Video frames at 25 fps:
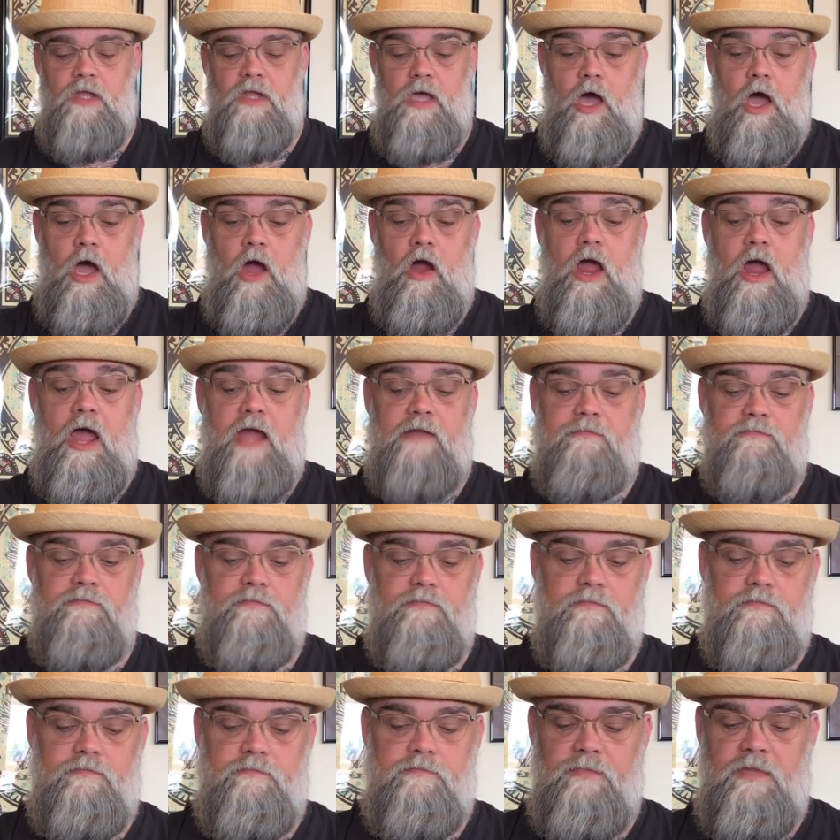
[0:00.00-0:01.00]
All right,
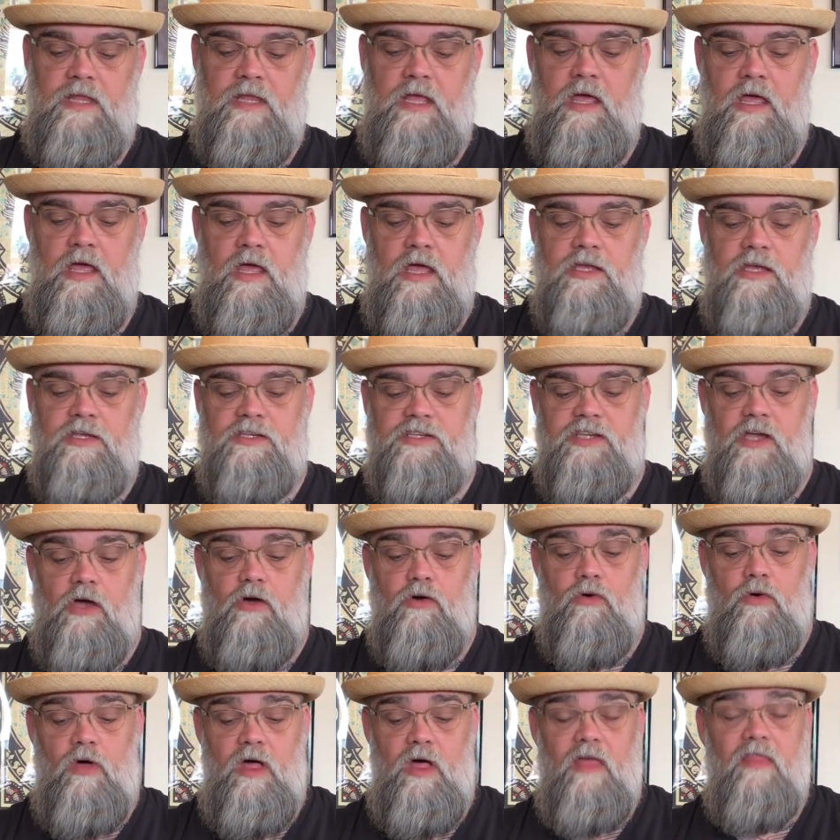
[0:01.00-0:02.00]

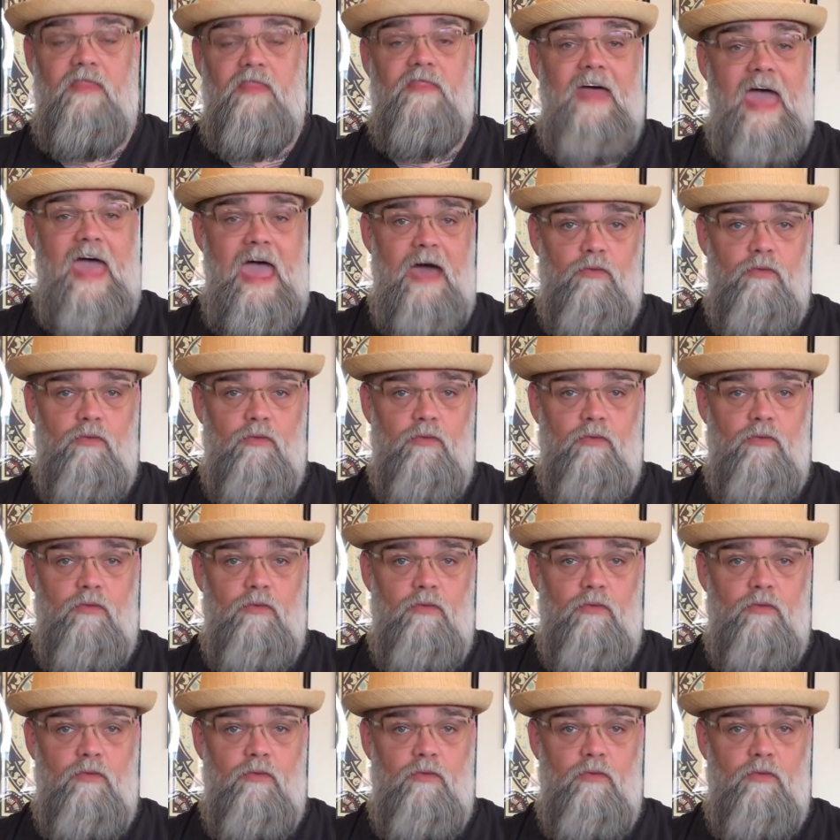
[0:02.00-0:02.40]
so that